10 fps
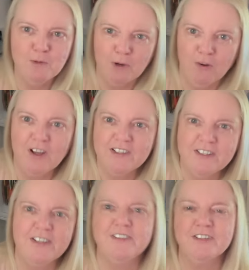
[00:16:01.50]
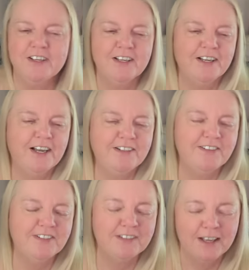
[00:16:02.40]
Blinders," and he
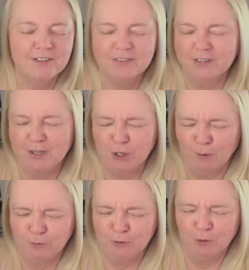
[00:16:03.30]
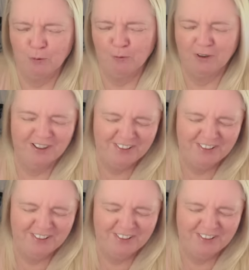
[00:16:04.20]
says, "They don't talk like